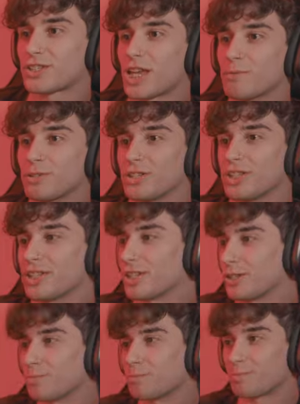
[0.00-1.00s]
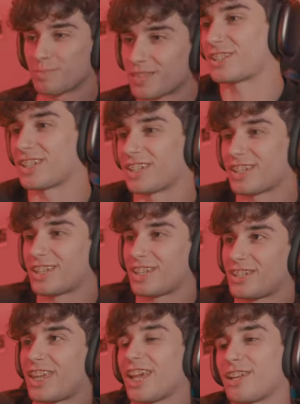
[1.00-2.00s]
like Sam would leak it. It's like,
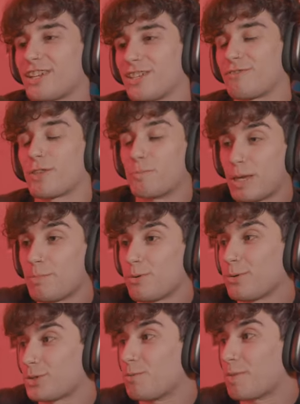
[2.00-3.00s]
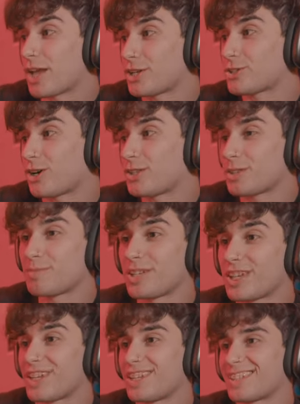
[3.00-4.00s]
you can't, if the people demand John to
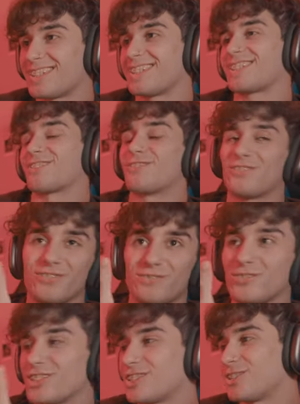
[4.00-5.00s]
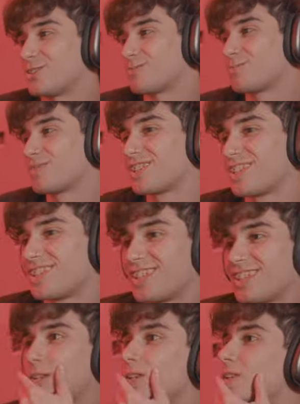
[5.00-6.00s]
be king, then it's like, you know,
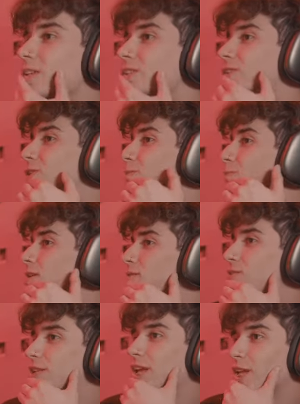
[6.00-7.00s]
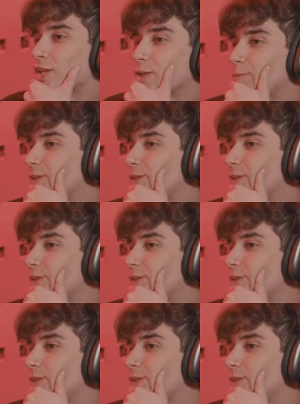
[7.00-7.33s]
like there's no point for Dana